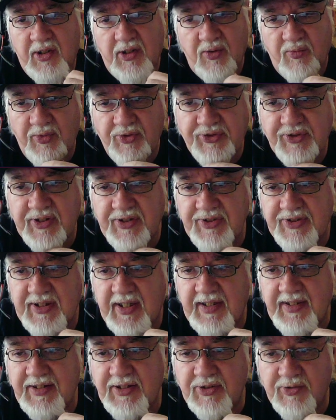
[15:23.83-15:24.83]
which
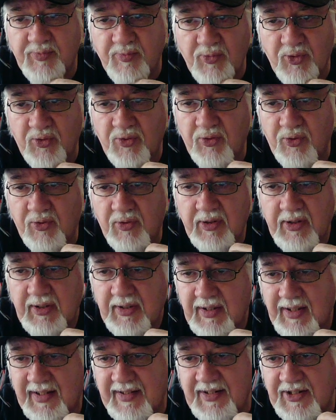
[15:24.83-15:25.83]
contains more
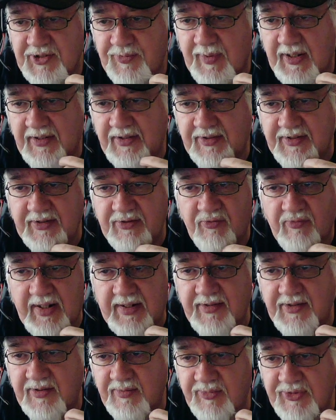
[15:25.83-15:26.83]
and expanded
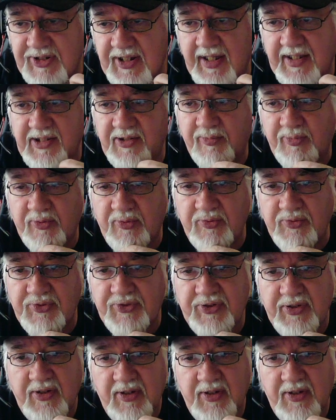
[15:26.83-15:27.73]
random tables